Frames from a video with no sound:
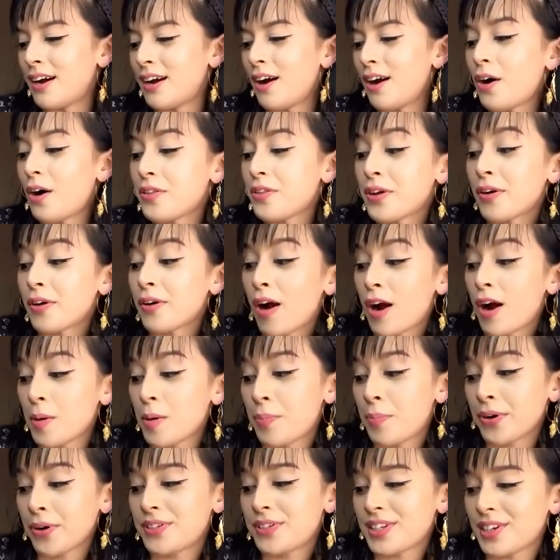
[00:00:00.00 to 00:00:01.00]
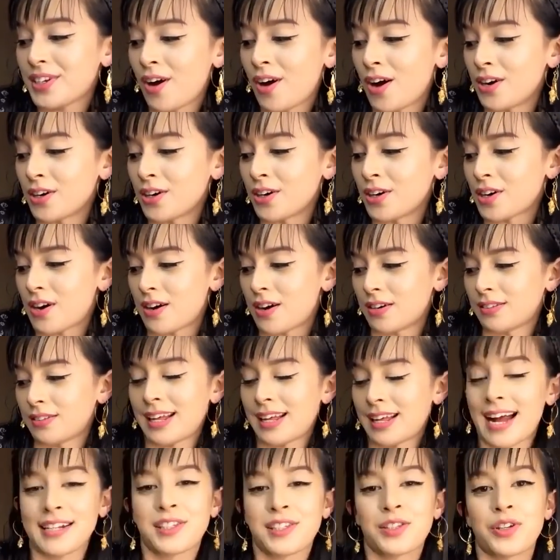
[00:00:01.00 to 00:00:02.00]
Oh, there are birds in Hong Kong.
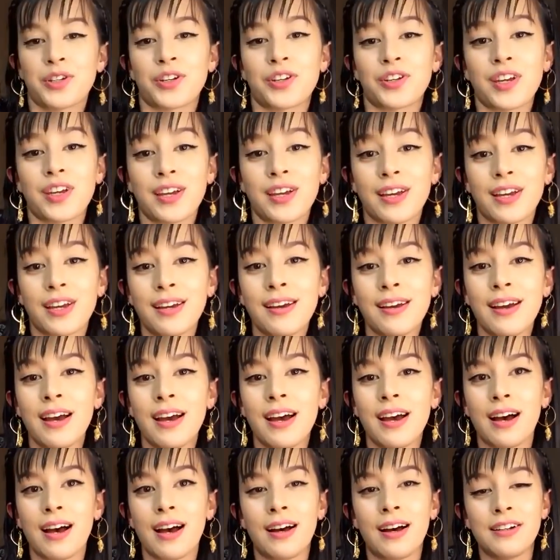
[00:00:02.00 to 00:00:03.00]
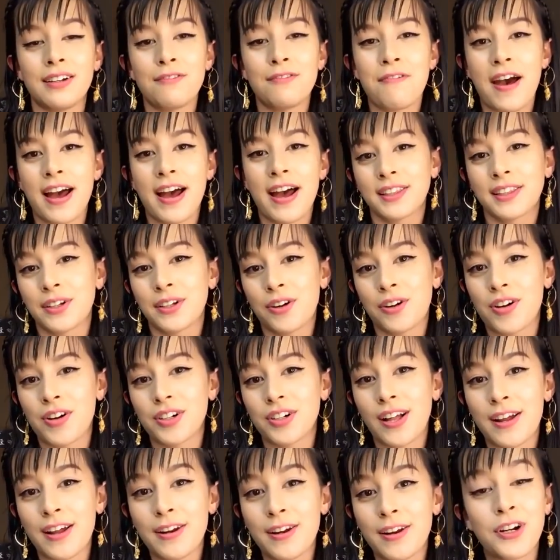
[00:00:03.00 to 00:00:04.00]
Last cookie. Uh, in fact, there are
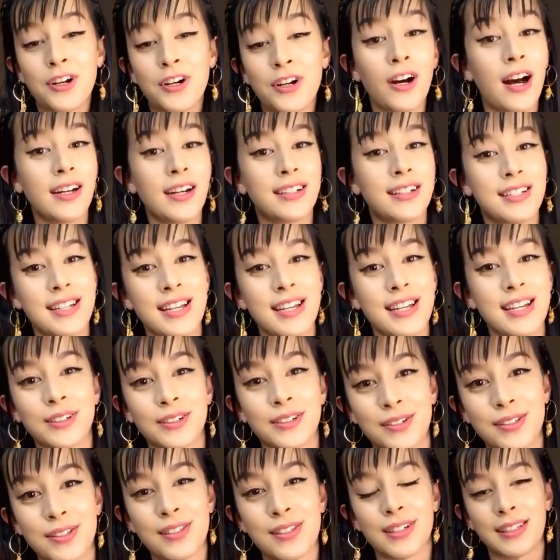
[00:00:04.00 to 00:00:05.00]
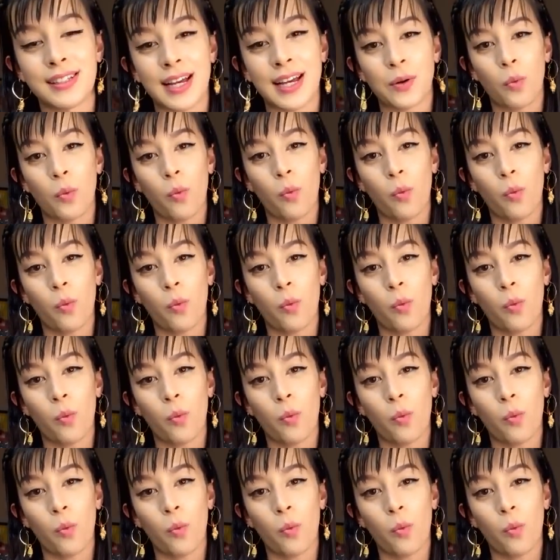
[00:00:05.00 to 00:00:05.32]
a lot of cockatiels, the like